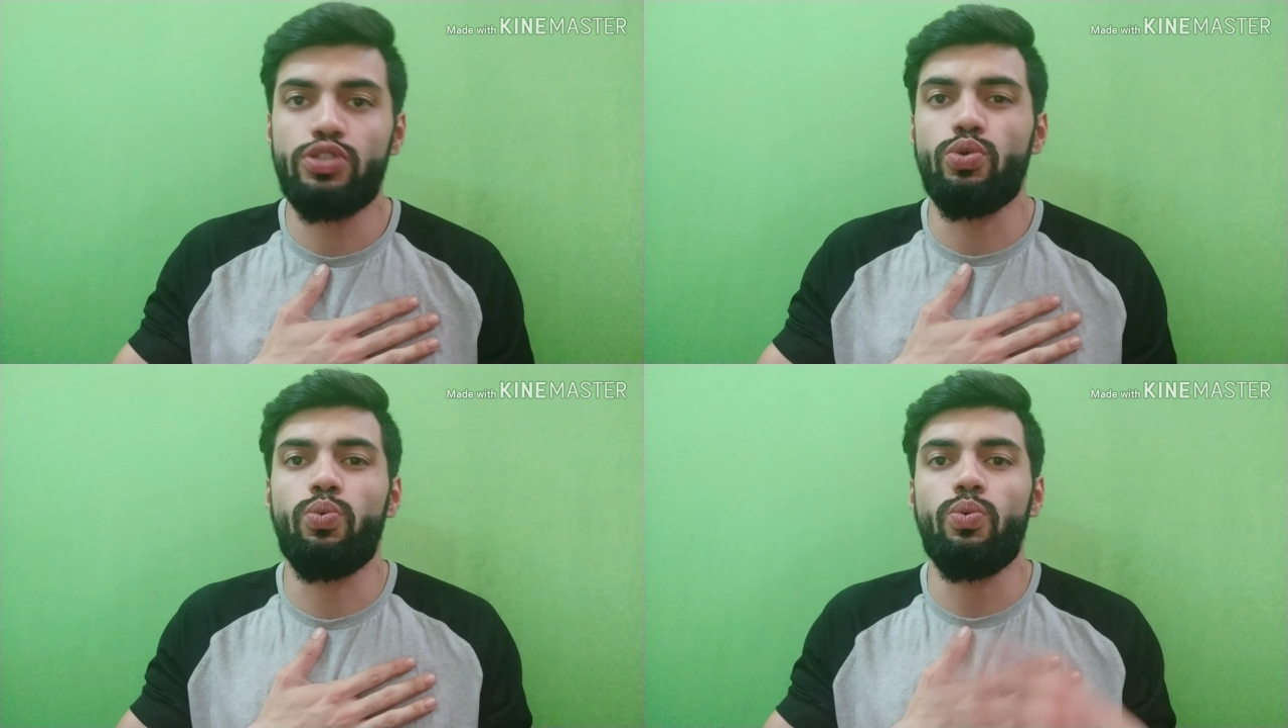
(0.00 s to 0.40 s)

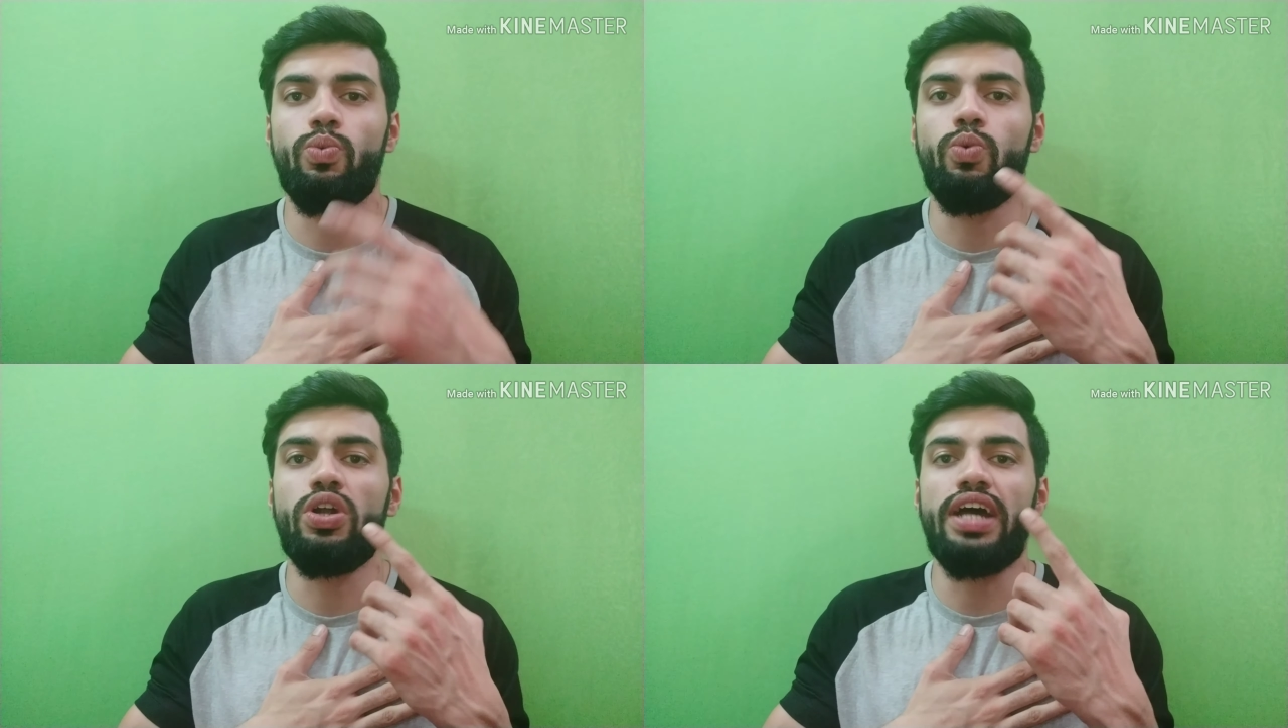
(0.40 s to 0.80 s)
So
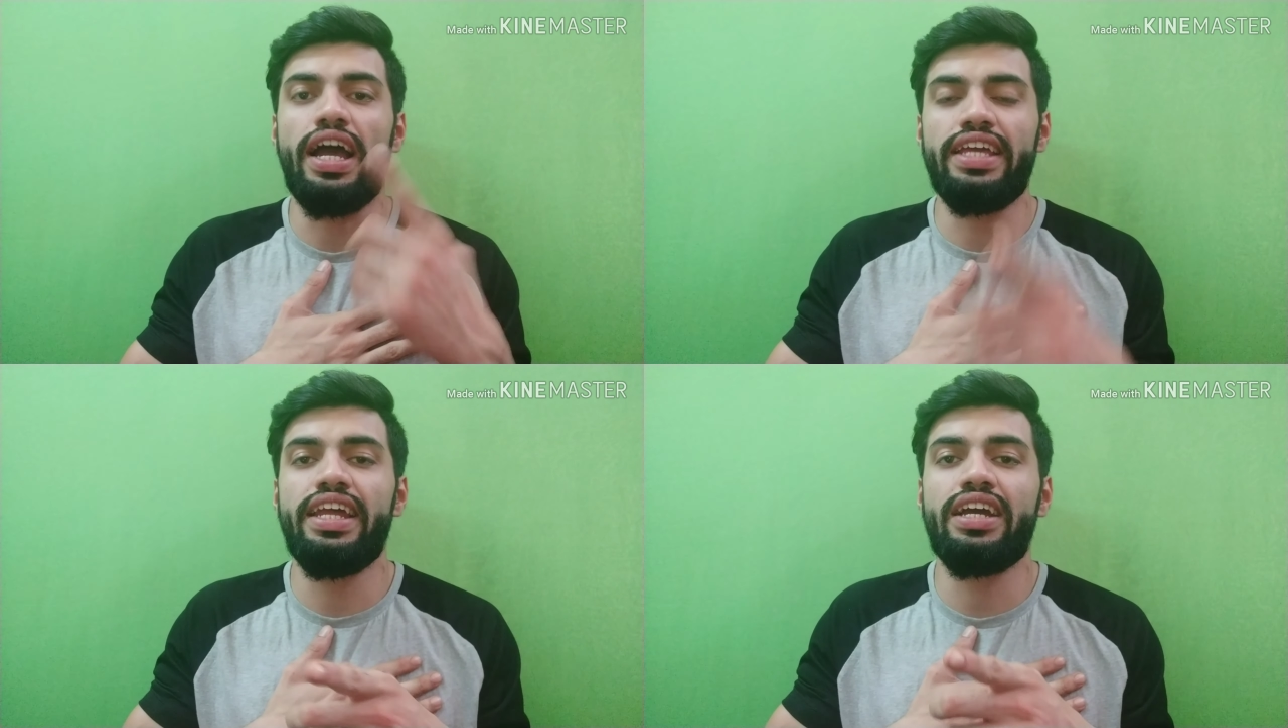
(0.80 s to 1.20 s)
what
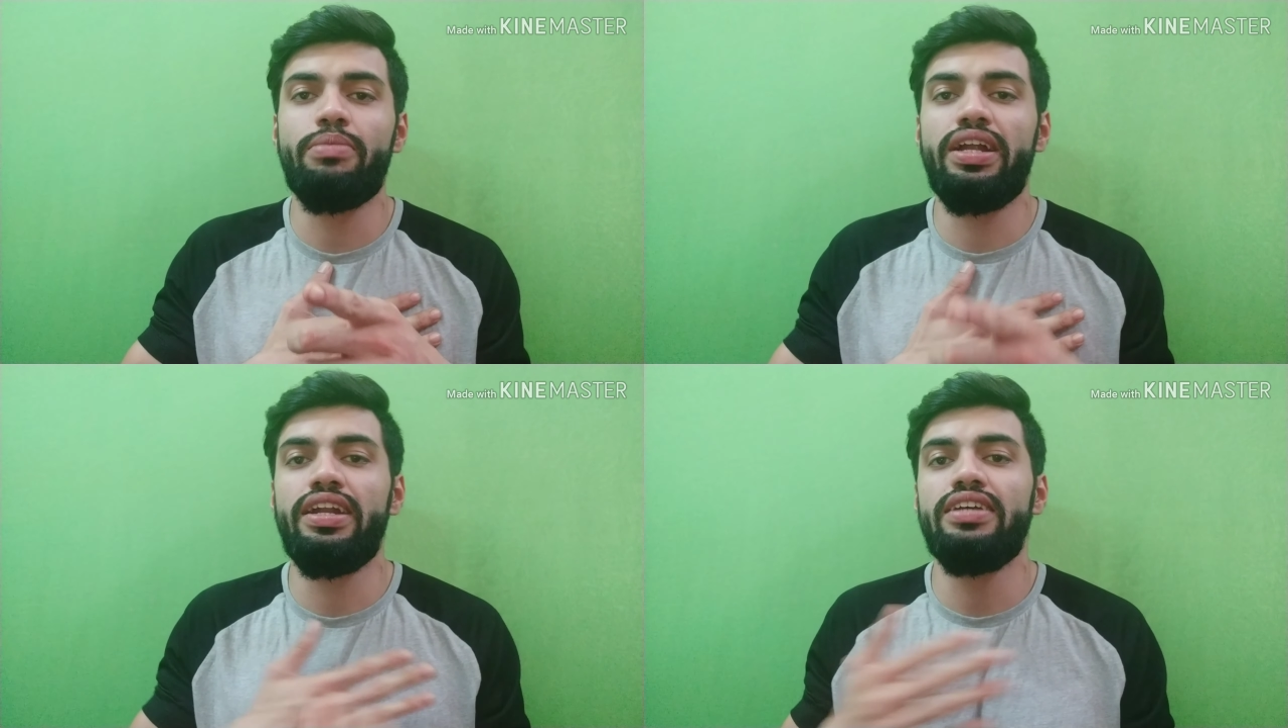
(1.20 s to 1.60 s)
I
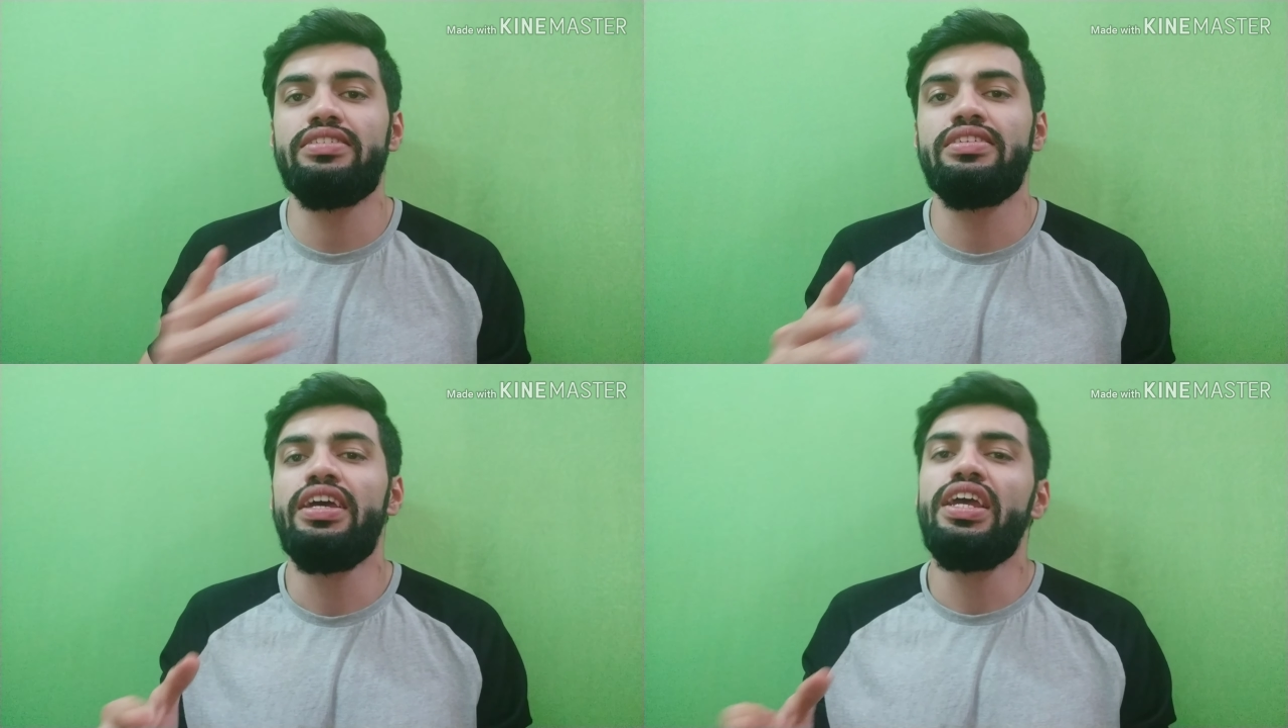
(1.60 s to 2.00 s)
recommend is,